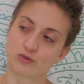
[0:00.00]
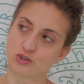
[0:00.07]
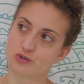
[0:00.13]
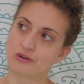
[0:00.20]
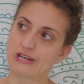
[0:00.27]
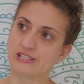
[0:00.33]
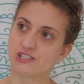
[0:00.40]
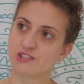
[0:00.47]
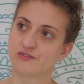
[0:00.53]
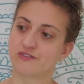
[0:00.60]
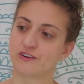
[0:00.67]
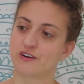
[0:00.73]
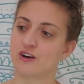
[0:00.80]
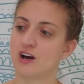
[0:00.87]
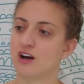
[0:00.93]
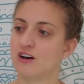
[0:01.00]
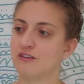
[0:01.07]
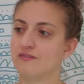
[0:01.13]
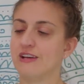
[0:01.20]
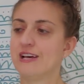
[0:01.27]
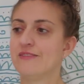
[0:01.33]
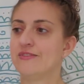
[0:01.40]
transfer
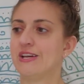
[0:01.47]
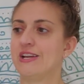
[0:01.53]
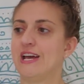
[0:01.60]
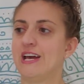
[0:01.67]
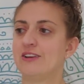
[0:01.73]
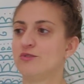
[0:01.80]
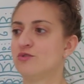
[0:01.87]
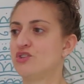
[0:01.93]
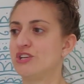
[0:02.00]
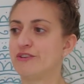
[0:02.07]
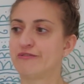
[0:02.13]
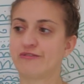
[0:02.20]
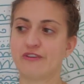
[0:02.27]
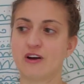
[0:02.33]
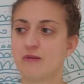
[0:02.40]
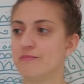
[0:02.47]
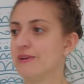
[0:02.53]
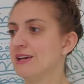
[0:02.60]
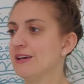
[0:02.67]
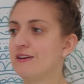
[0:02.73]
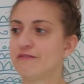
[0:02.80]
of that energy from,